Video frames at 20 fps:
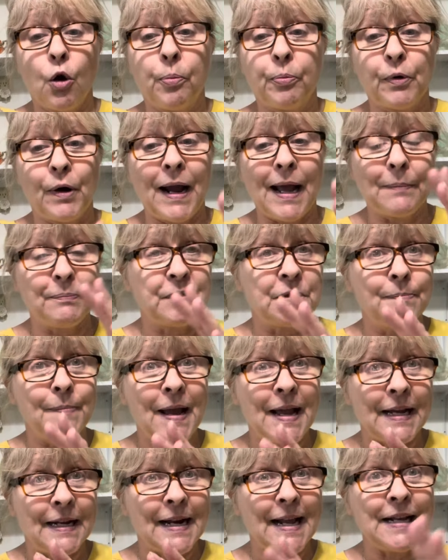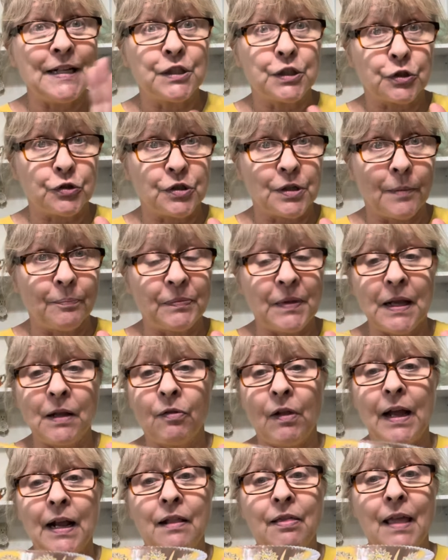perhaps mayonnaise or something
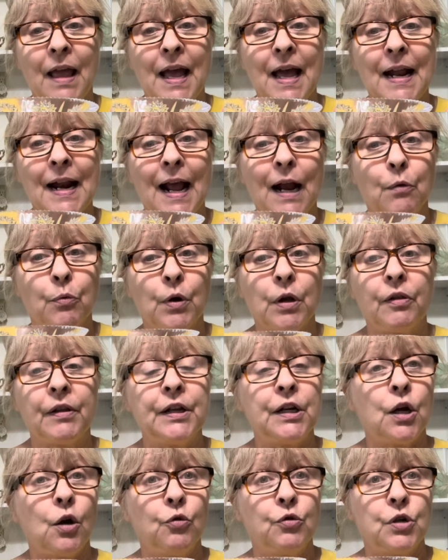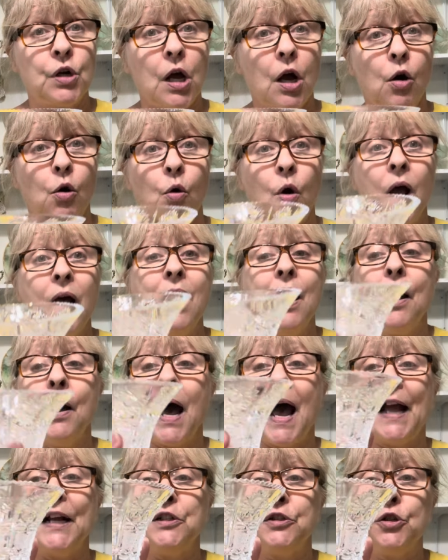like that. I really don't know.
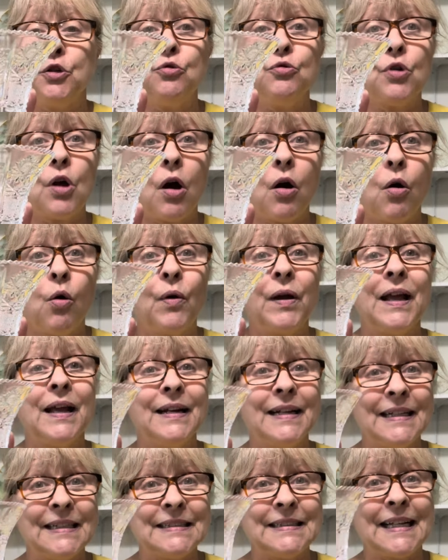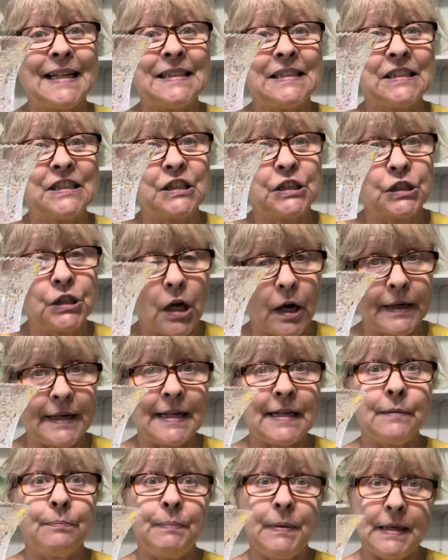I do know it is a
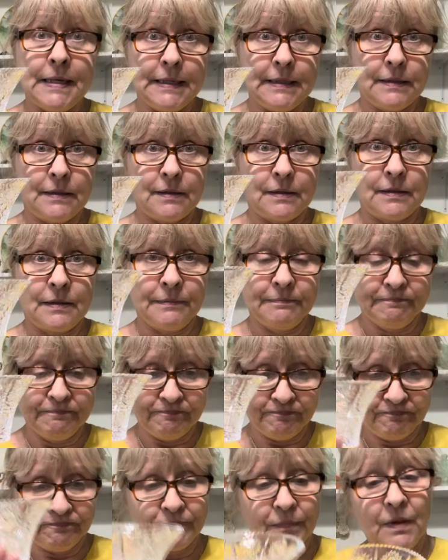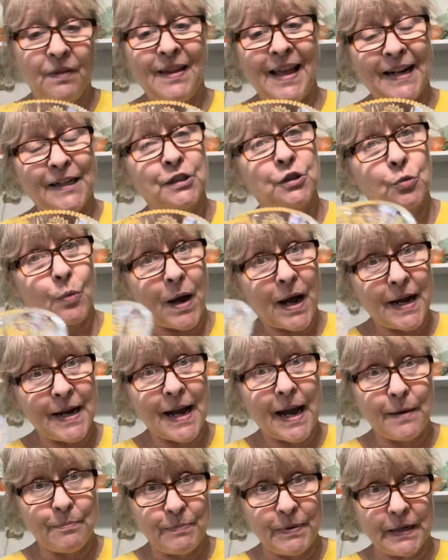stunning piece. That is why
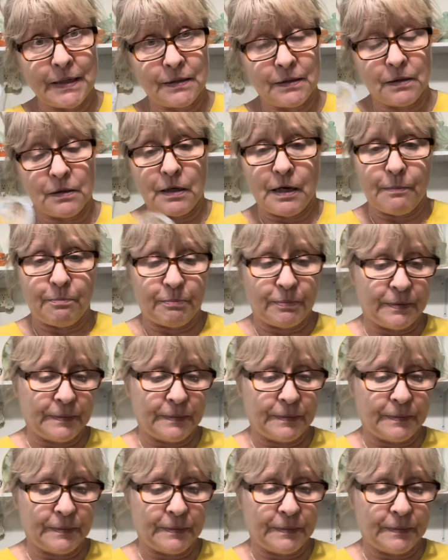I picked it up.